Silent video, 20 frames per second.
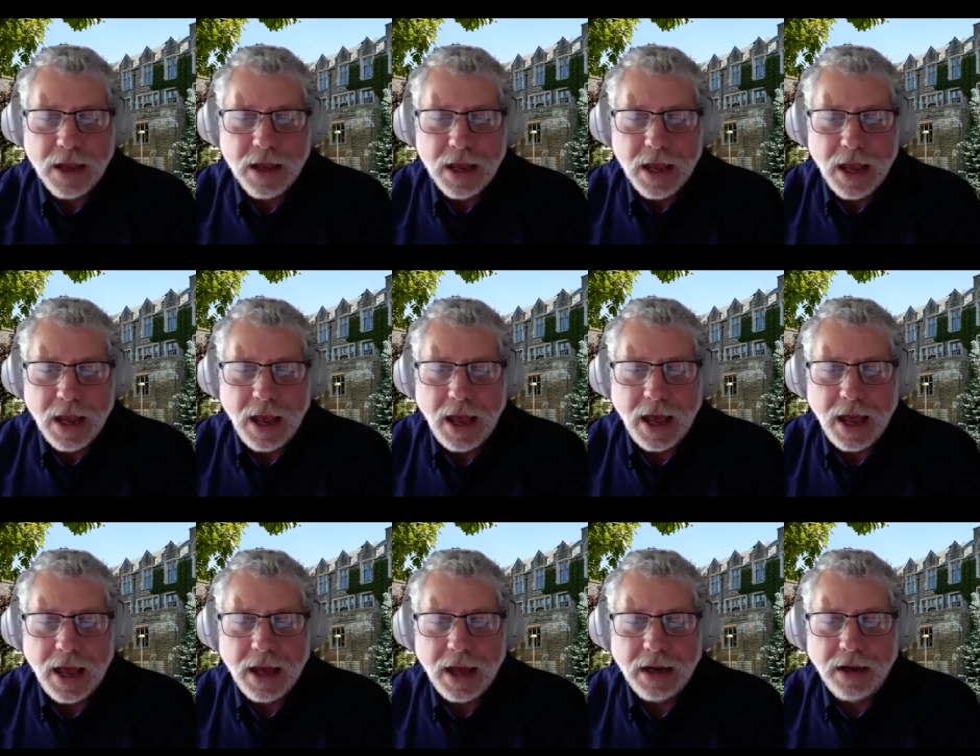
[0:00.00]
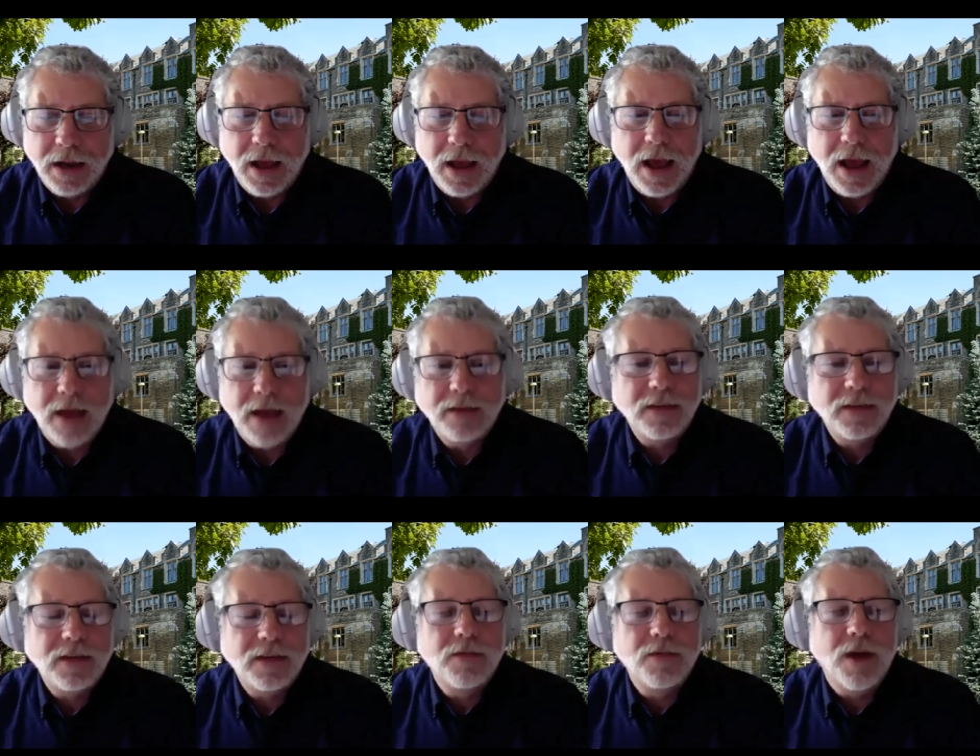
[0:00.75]
And as this
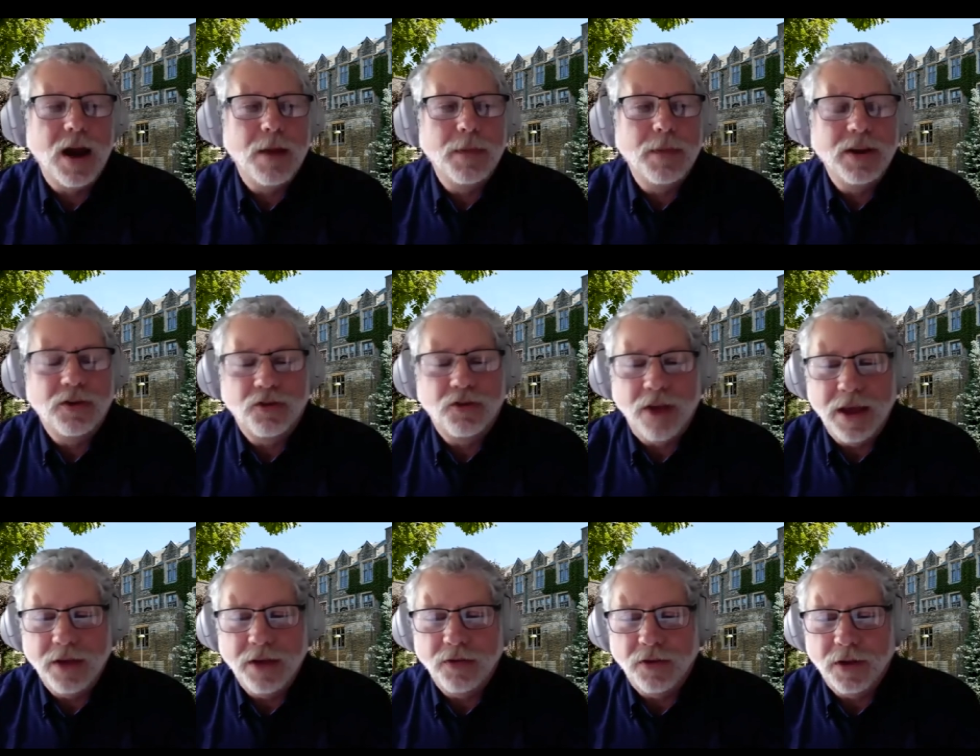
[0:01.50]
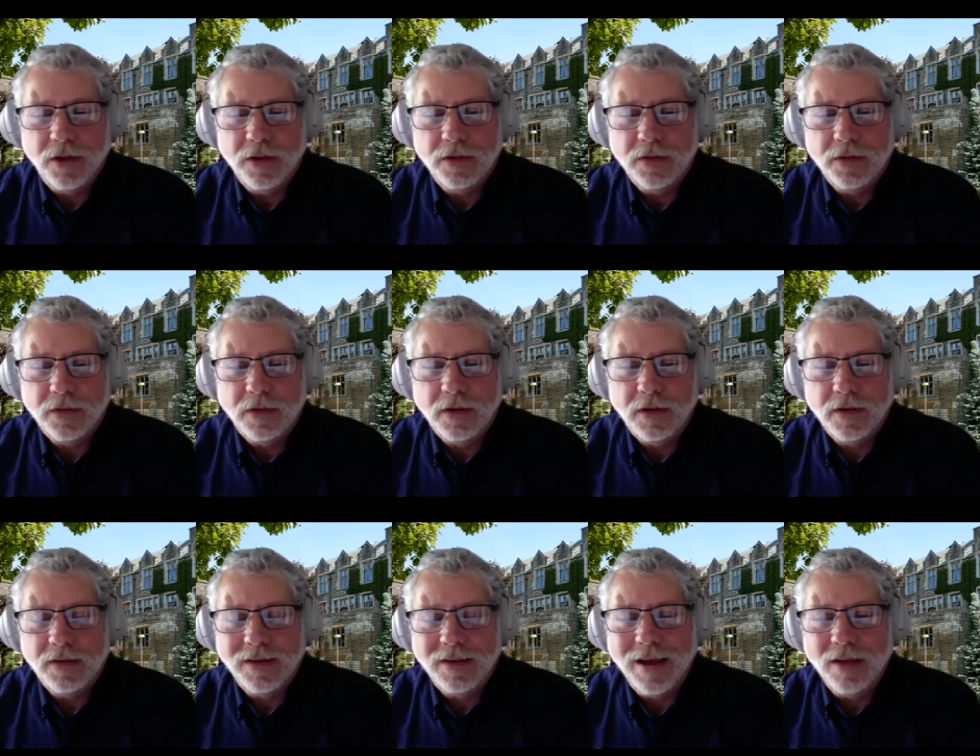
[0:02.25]
environment changes, it
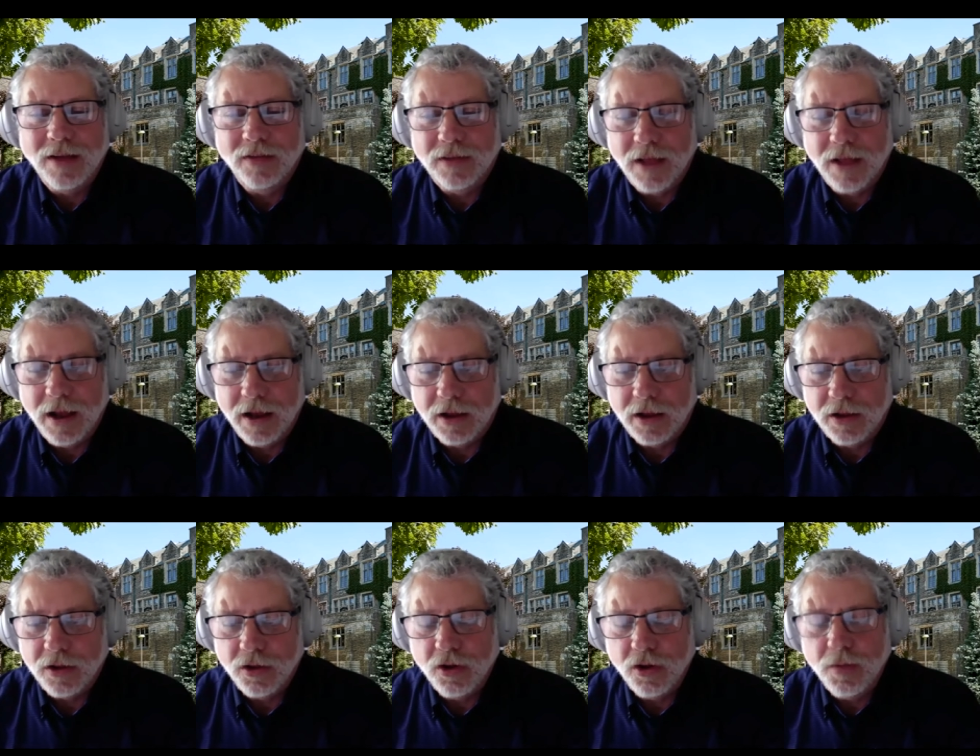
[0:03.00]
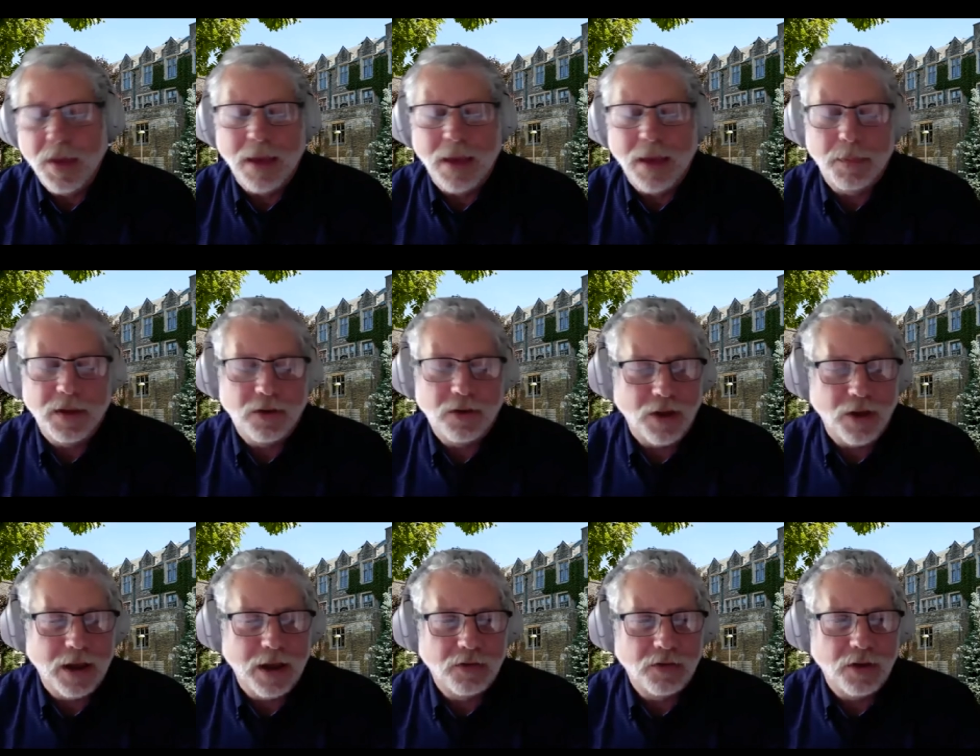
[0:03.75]
sounds like you may be
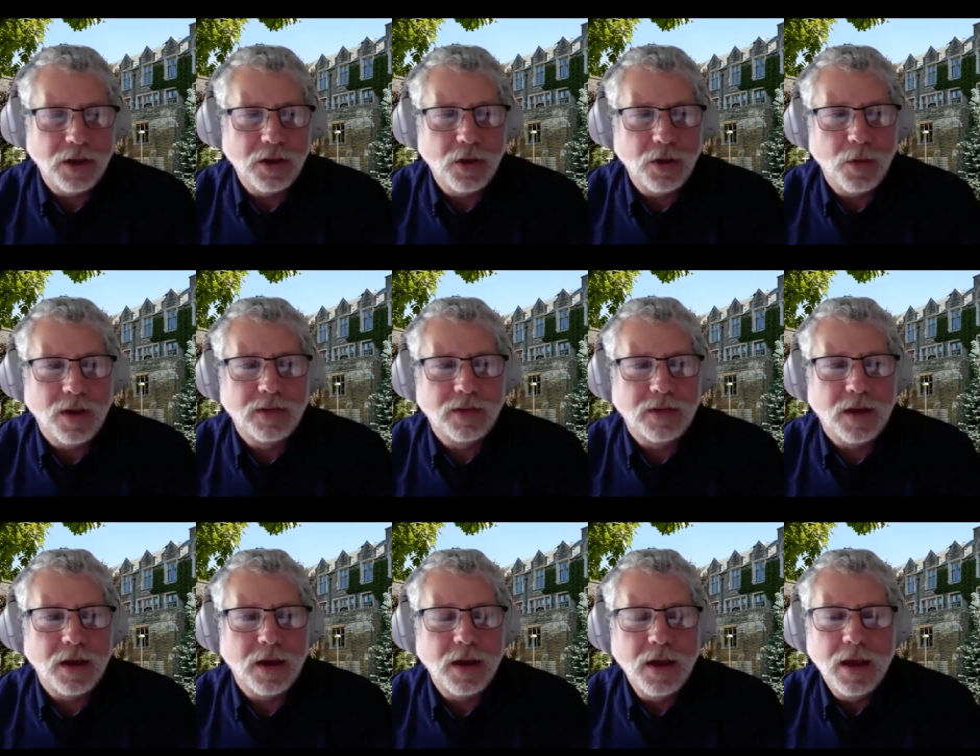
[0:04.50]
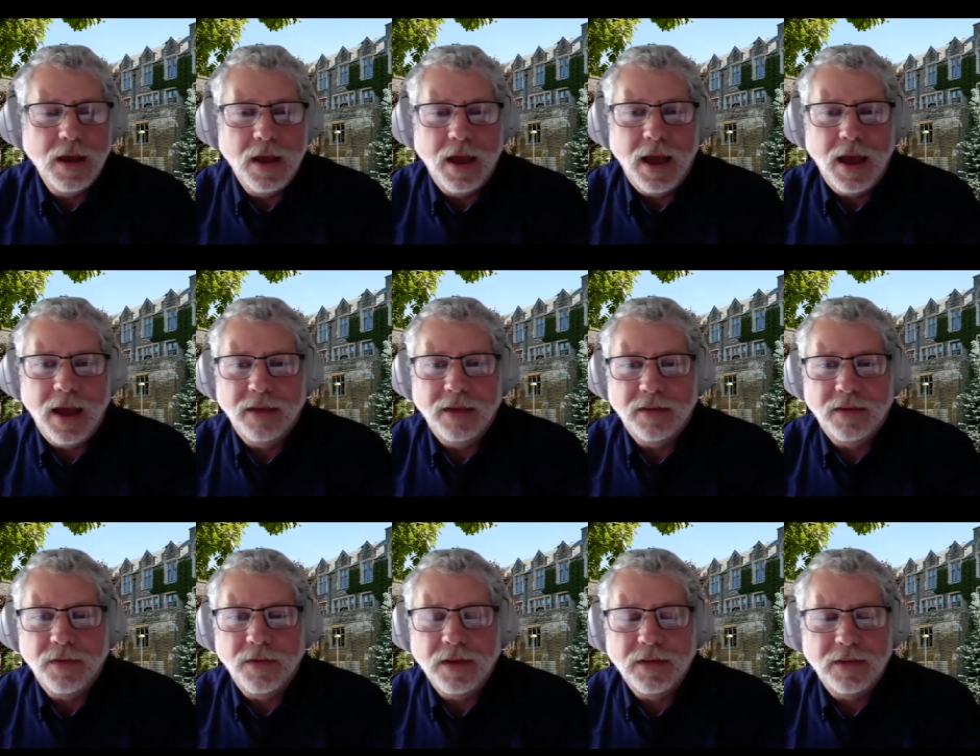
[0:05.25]
changing, you as a, as a
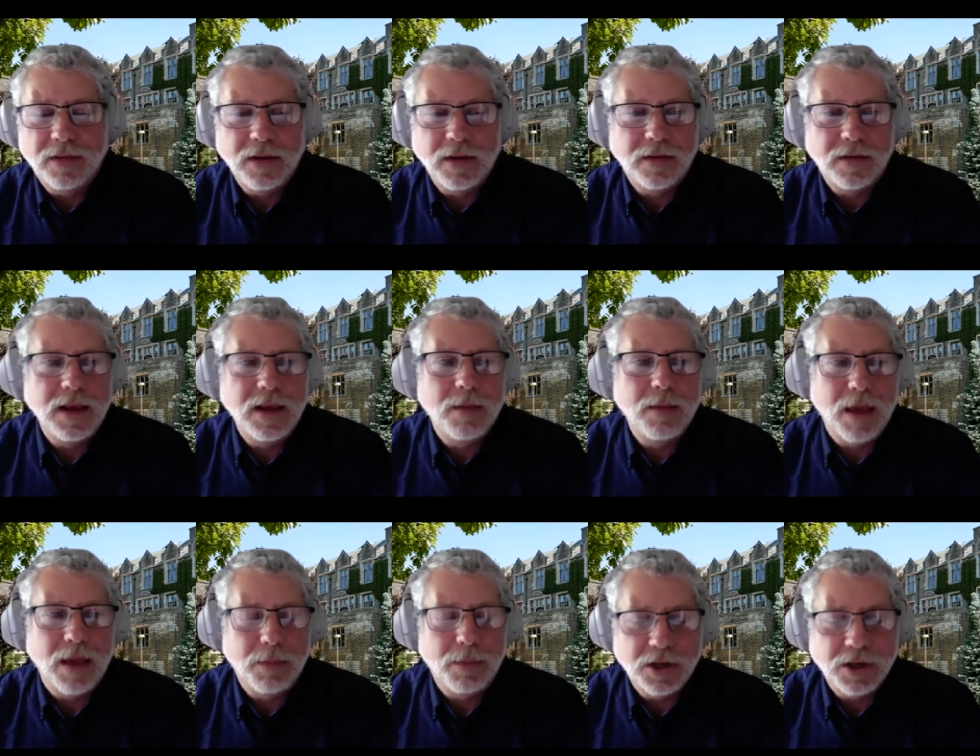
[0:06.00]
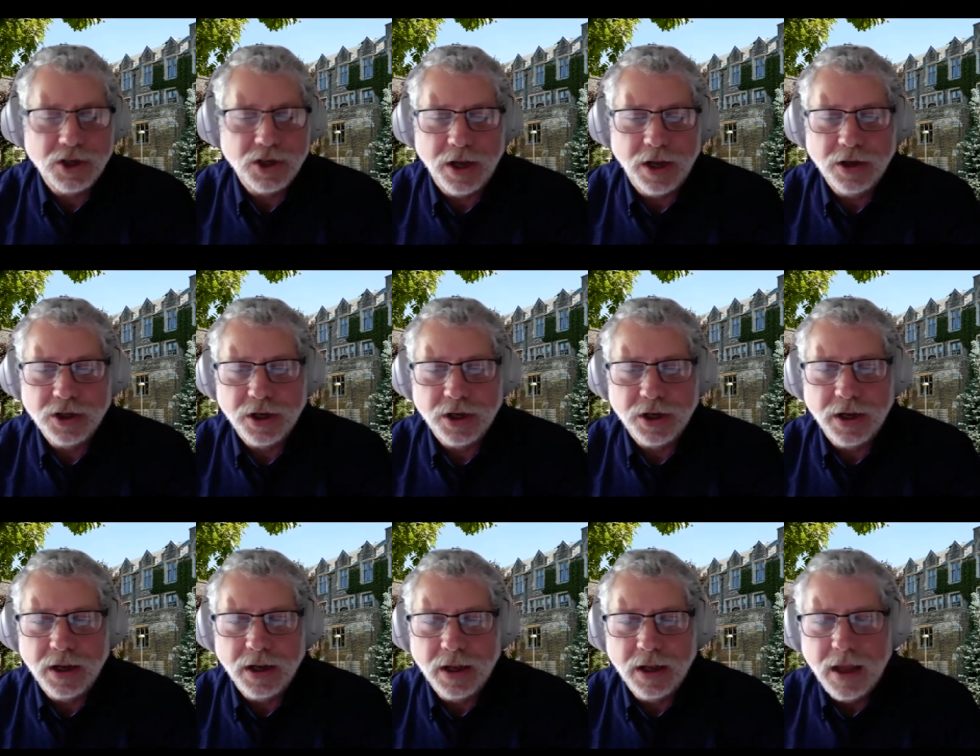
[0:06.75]
VCT may be
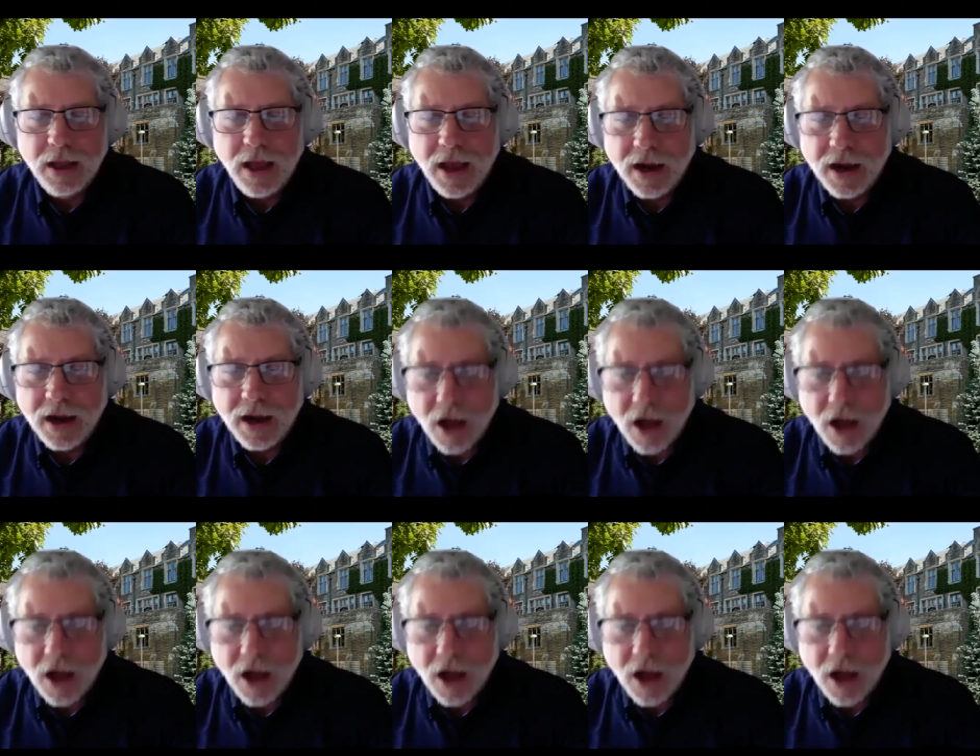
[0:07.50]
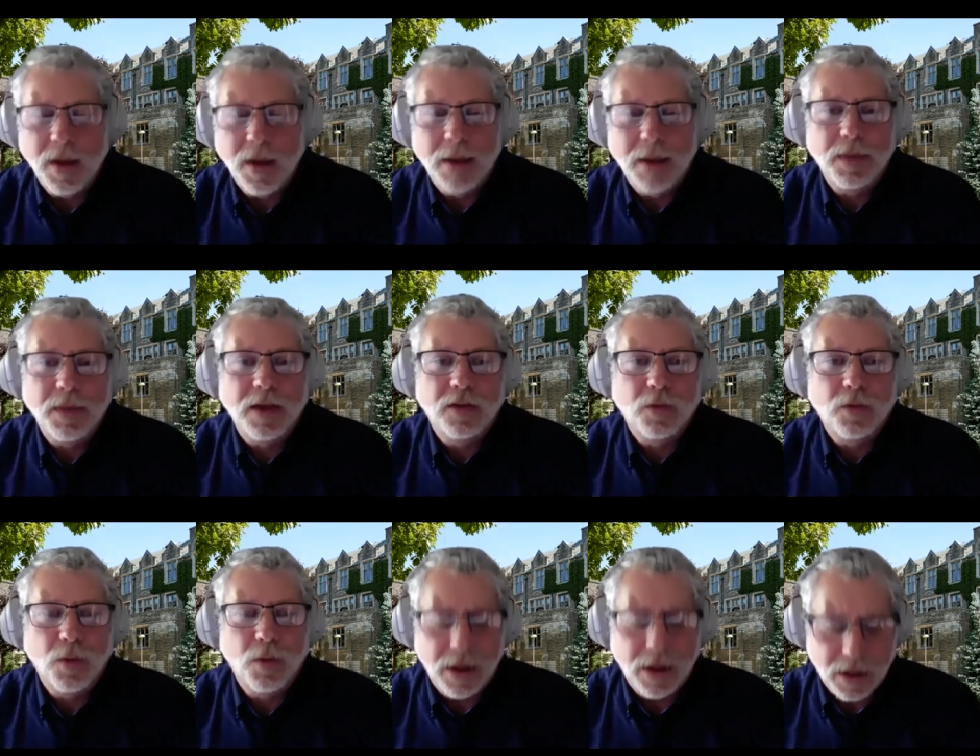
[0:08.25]
changing, and others might be as
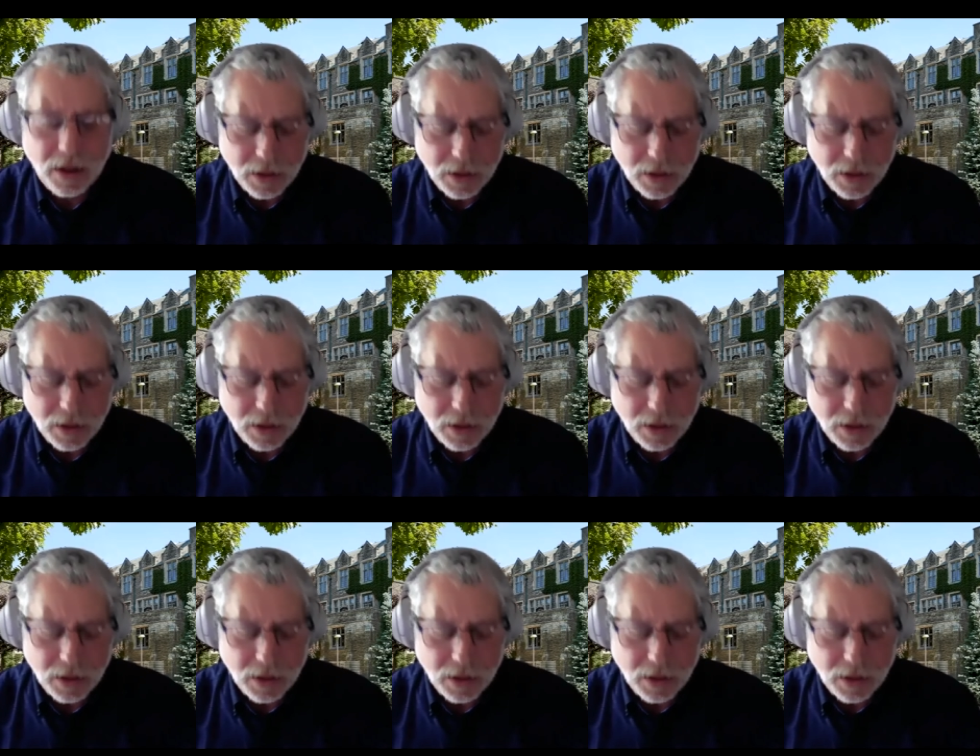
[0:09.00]
well.